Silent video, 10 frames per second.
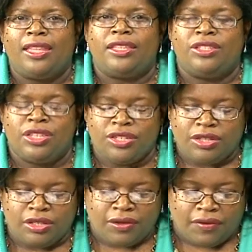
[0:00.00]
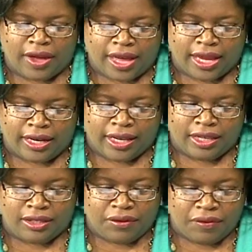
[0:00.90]
The digital divide
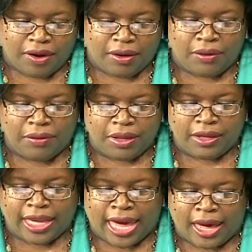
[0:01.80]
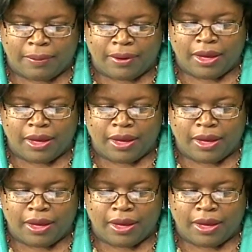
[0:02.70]
is the very real gap